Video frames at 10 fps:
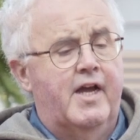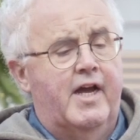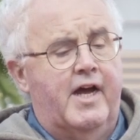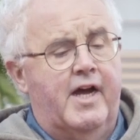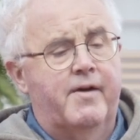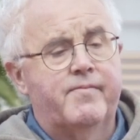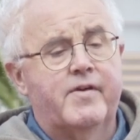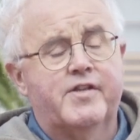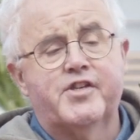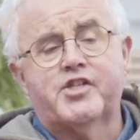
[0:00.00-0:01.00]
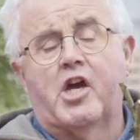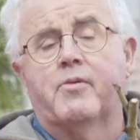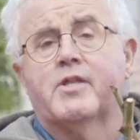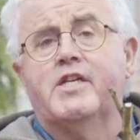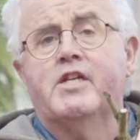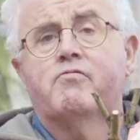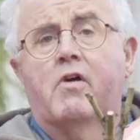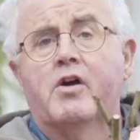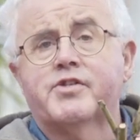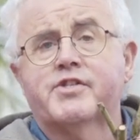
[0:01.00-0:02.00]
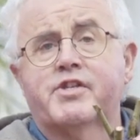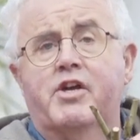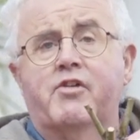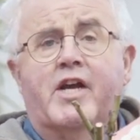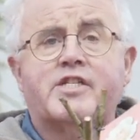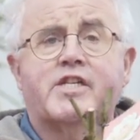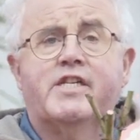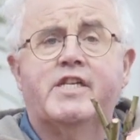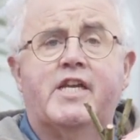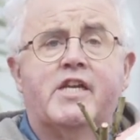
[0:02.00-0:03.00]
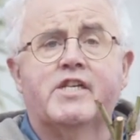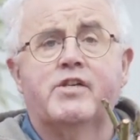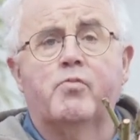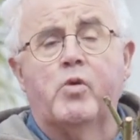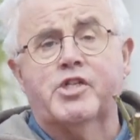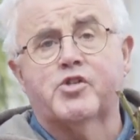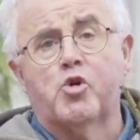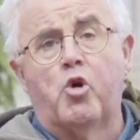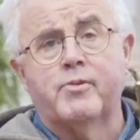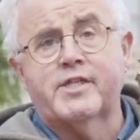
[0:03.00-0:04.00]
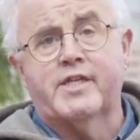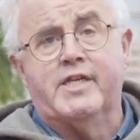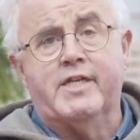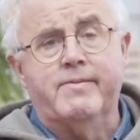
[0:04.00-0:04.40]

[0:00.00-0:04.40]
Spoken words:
At this time of the year, roses are actually in winter dormancy.